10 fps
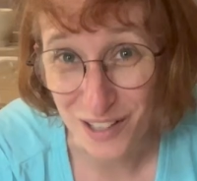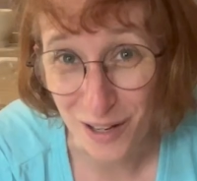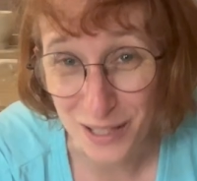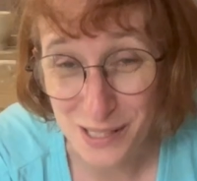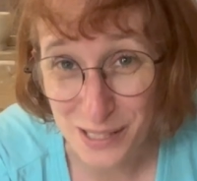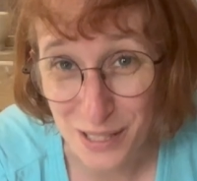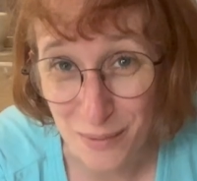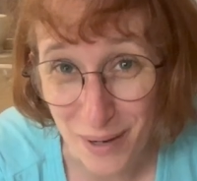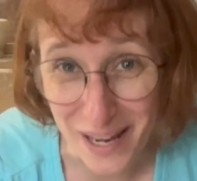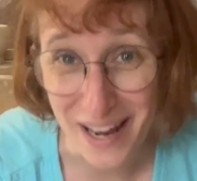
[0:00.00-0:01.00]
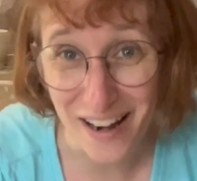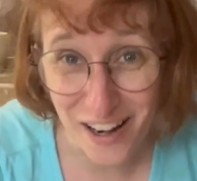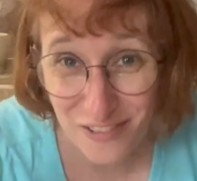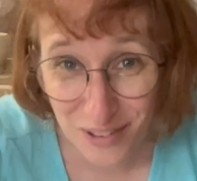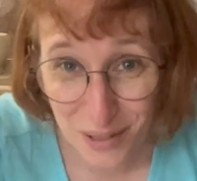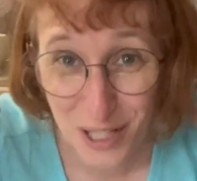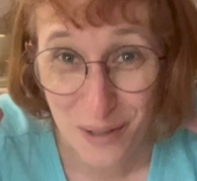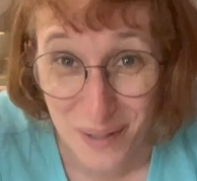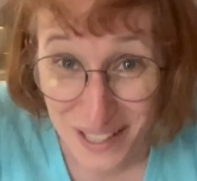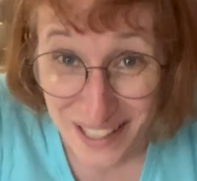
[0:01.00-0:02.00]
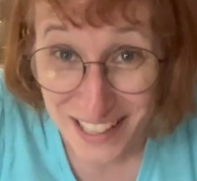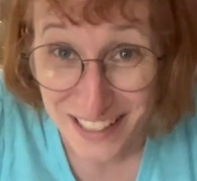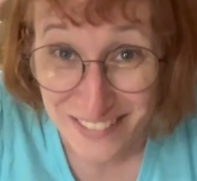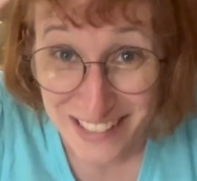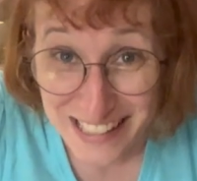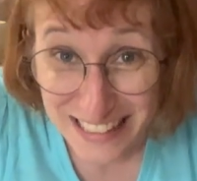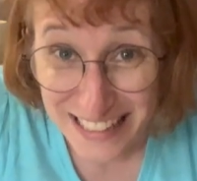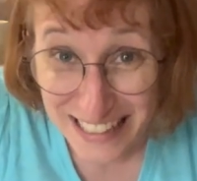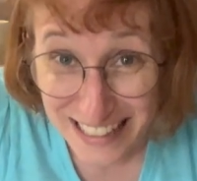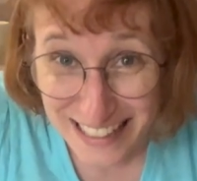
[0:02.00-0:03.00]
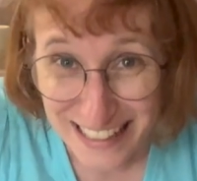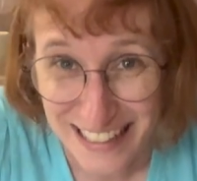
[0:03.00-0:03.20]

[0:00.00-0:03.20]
honestly, my hair from the humidity was like,